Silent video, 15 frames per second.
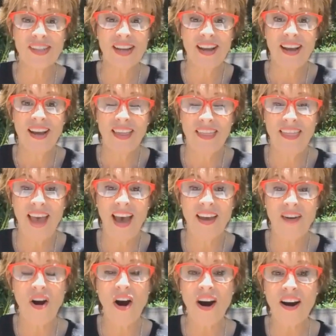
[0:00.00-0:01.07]
Yeah. That
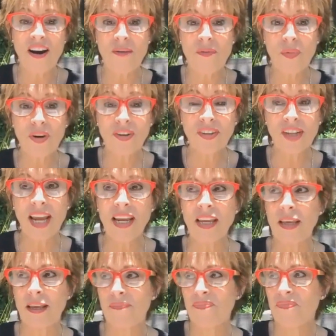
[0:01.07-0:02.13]
are, we're like
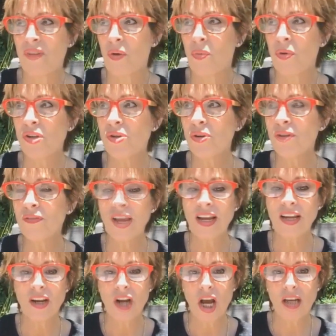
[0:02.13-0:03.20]
we're sort of like
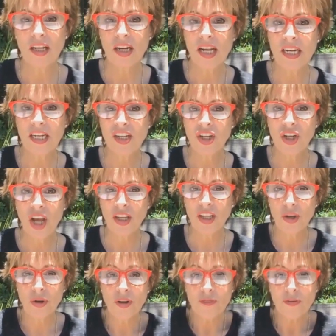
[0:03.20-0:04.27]
a, a, an, a
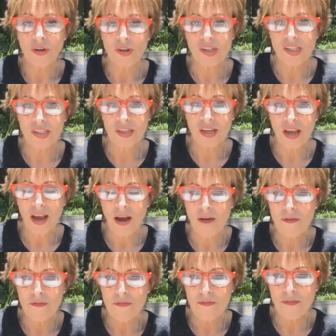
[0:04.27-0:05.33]
universe
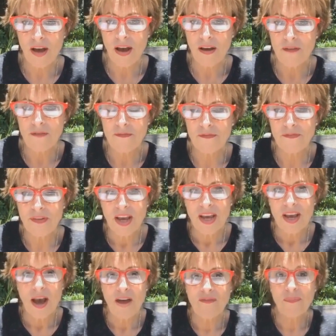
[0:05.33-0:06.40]
of, of,
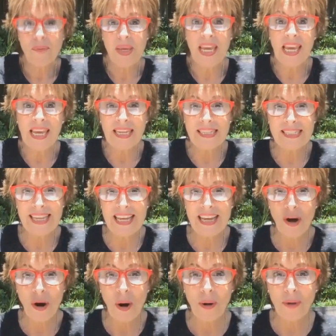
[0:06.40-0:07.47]
of beings in
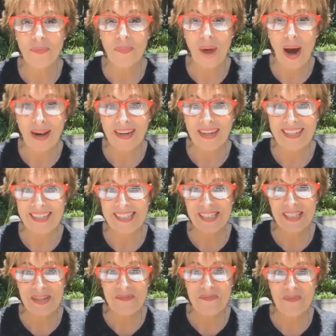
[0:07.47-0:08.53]
our own bodies,
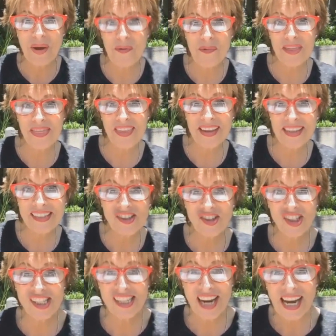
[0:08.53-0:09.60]
but we think it's
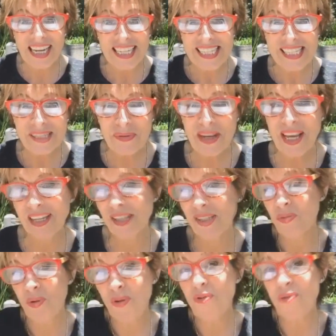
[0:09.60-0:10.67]
just us because
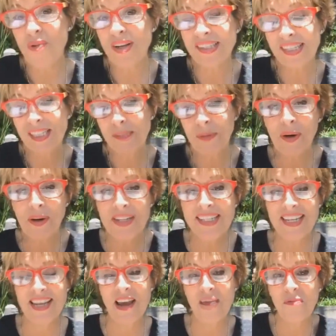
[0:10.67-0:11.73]
we're the ones
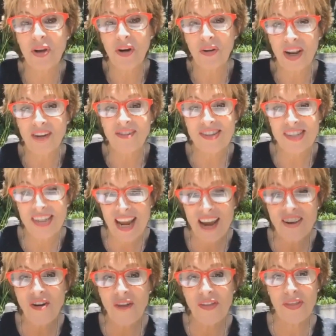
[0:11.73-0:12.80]
experiencing it. And we don't
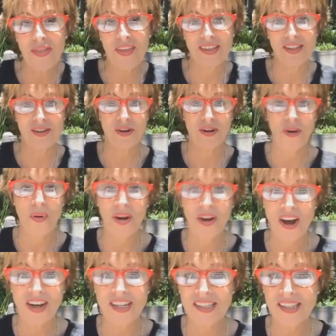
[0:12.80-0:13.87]
understand all the things that are going
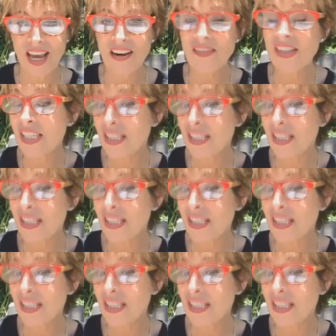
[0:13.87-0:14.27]
on inside of us.